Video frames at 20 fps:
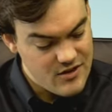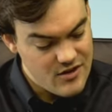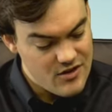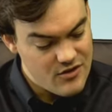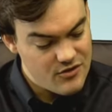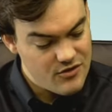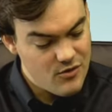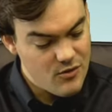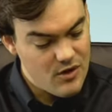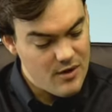
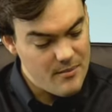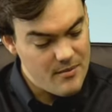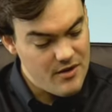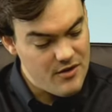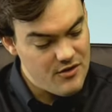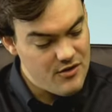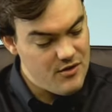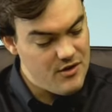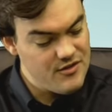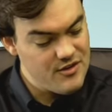So what I'm going to
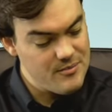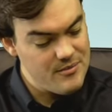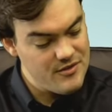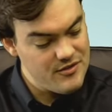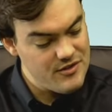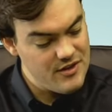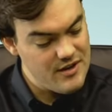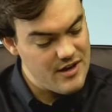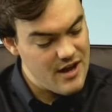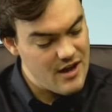do is I'm going to
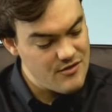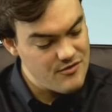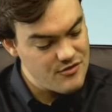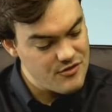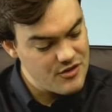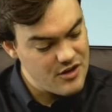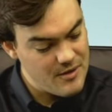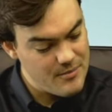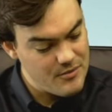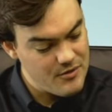send out just a
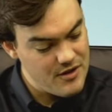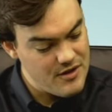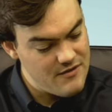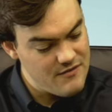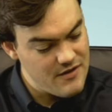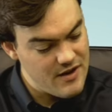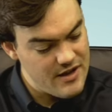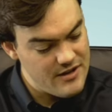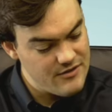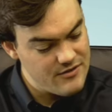couple
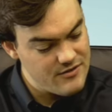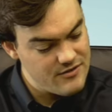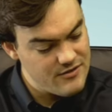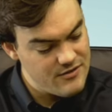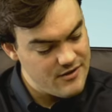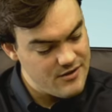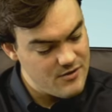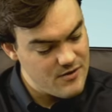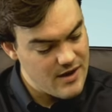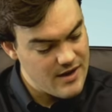invites, see
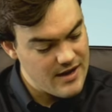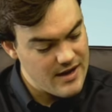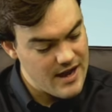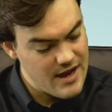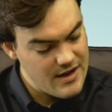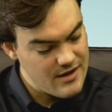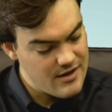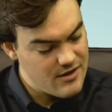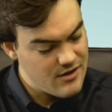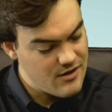who I get
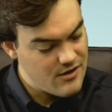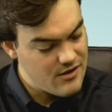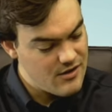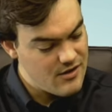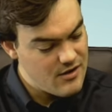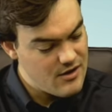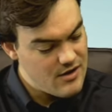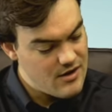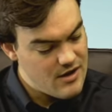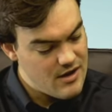here.
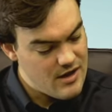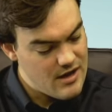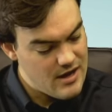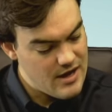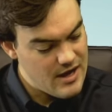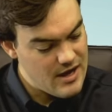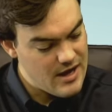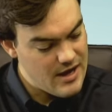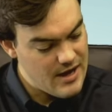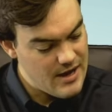
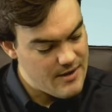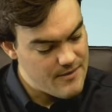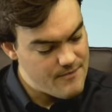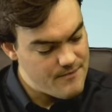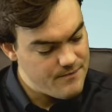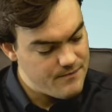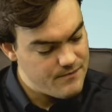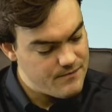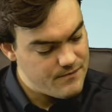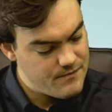Um,